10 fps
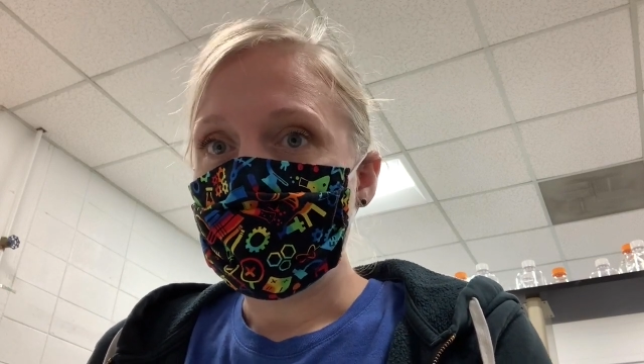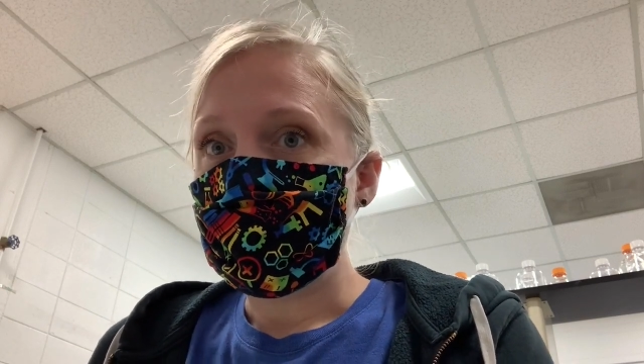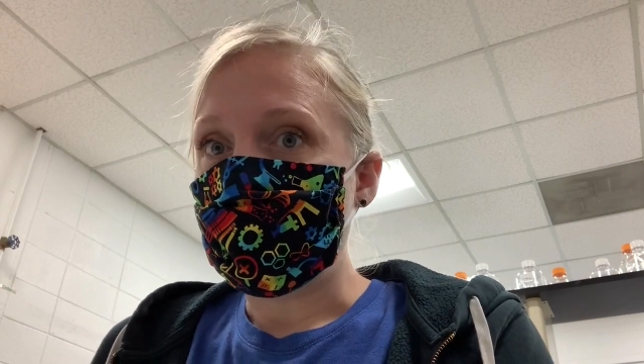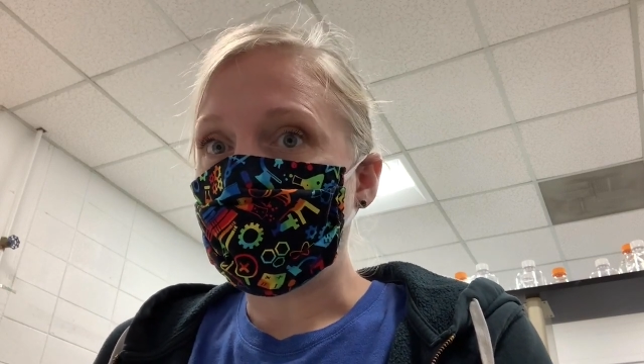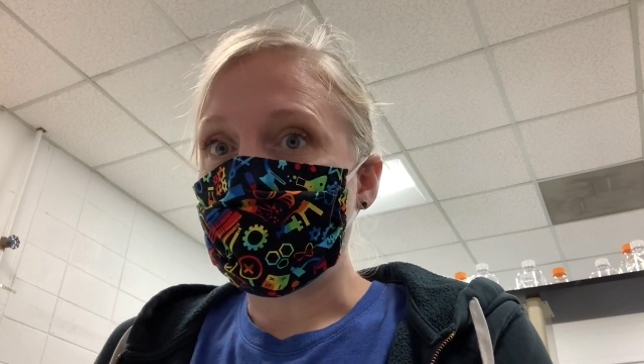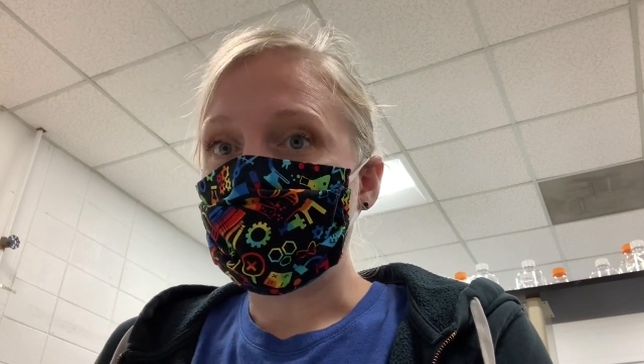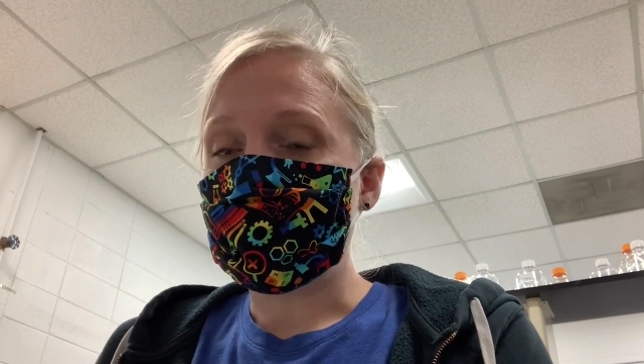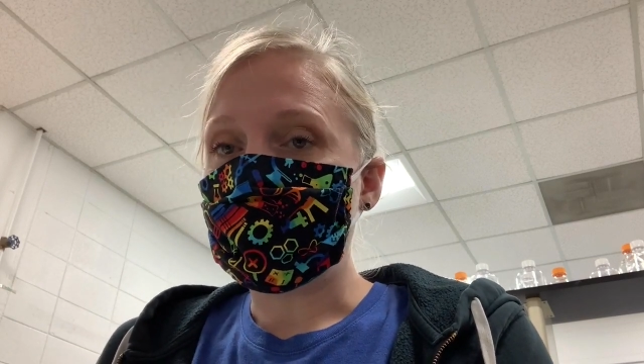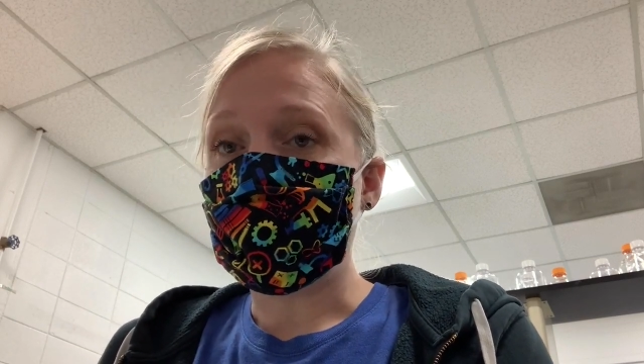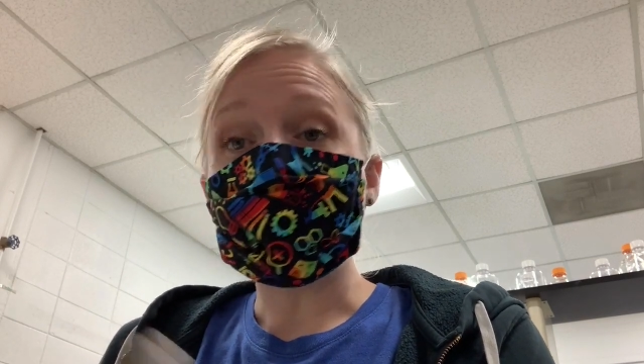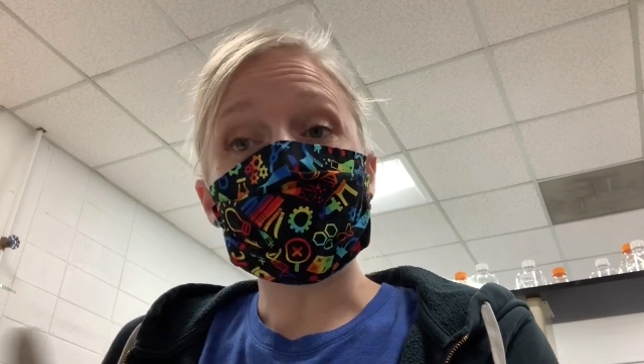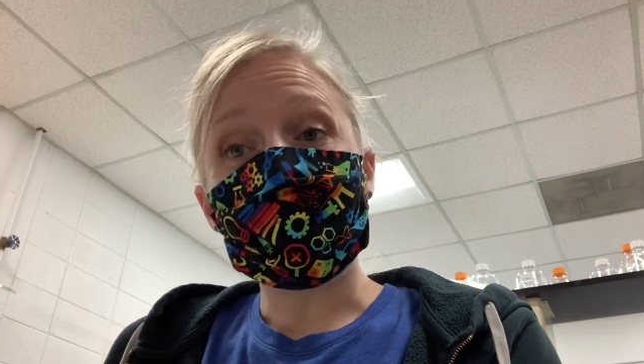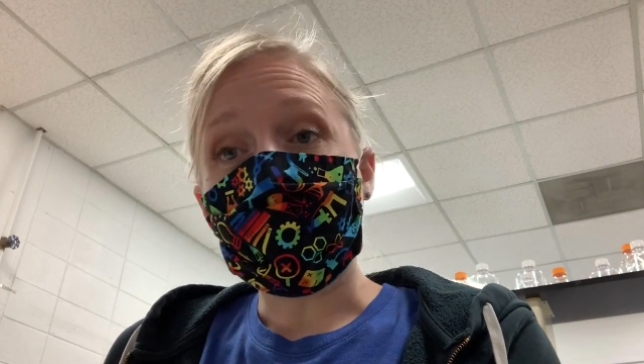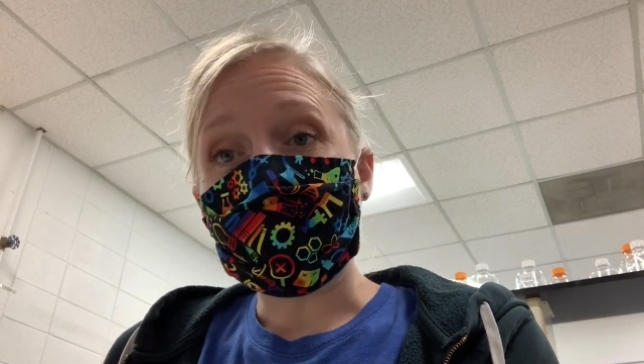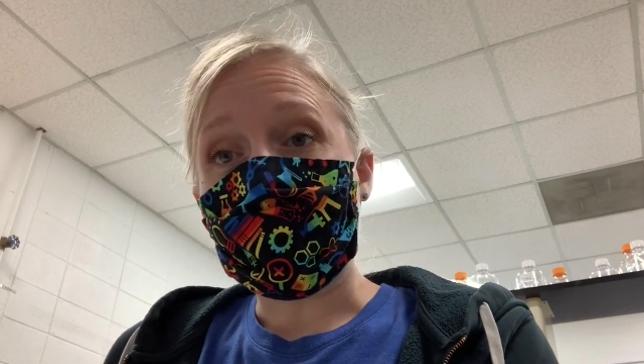You can
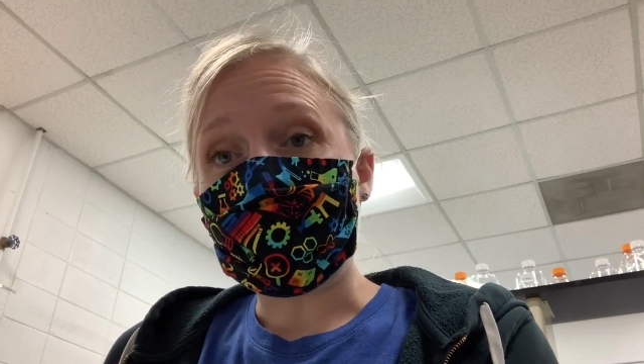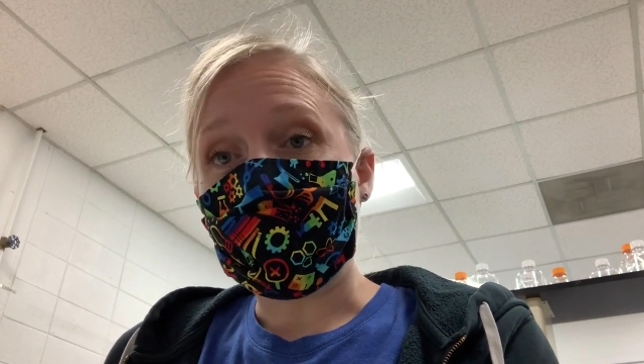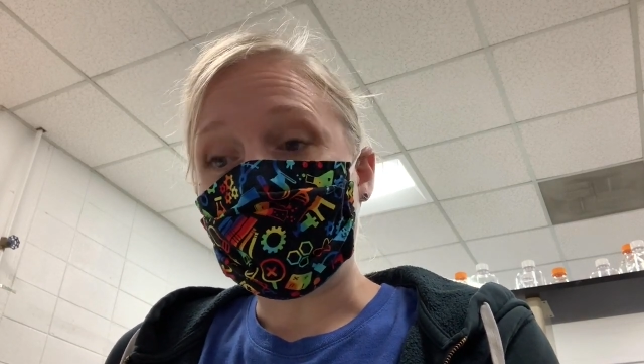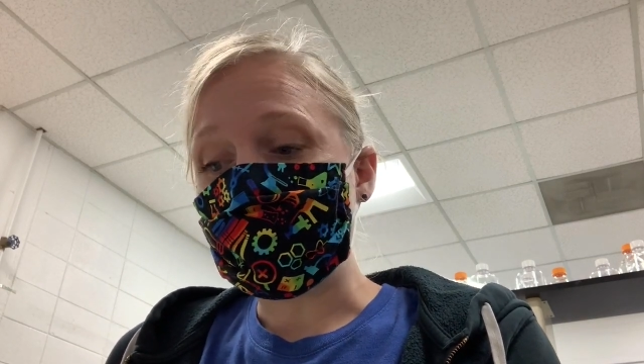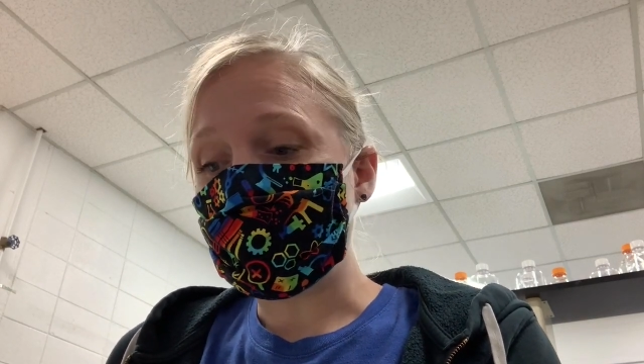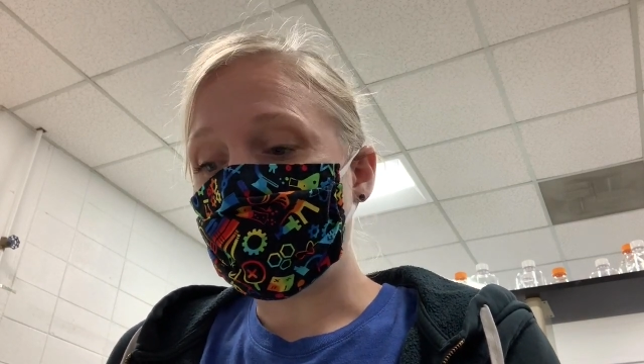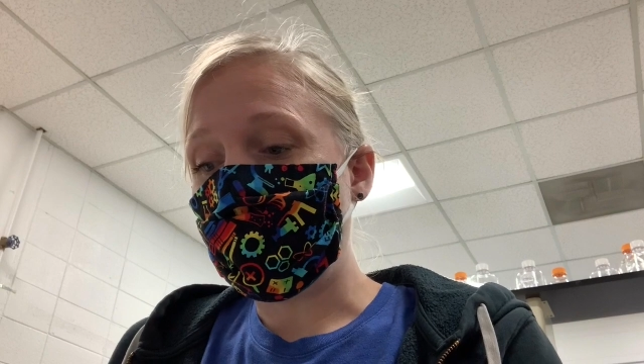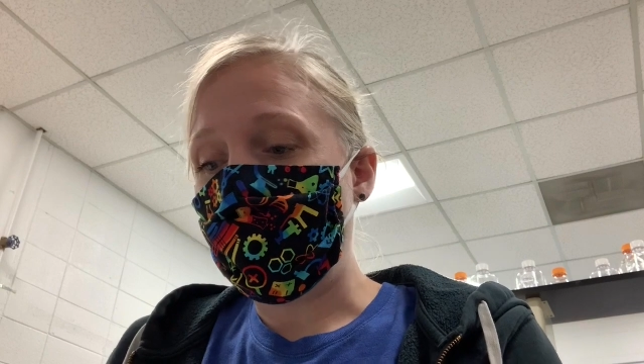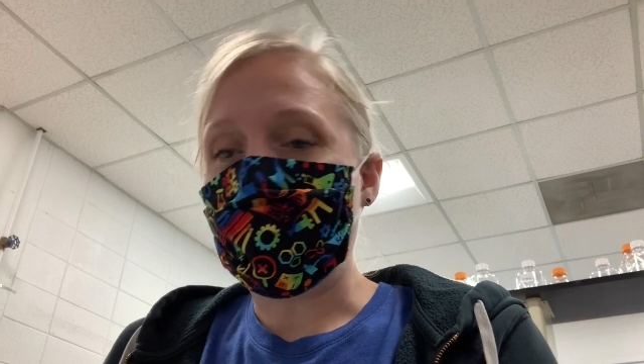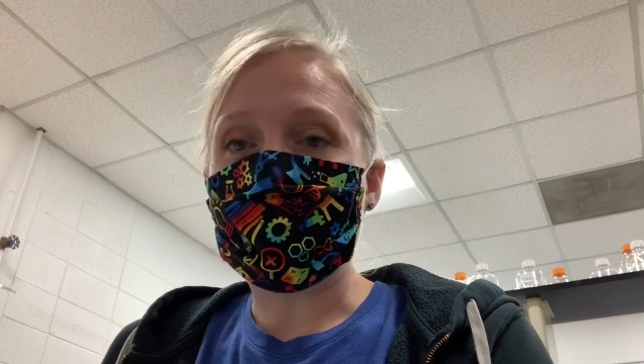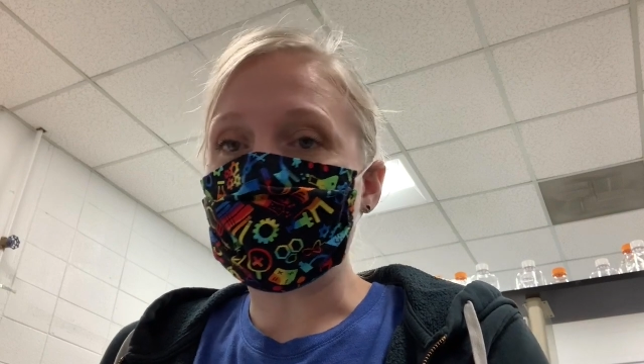multiply that by however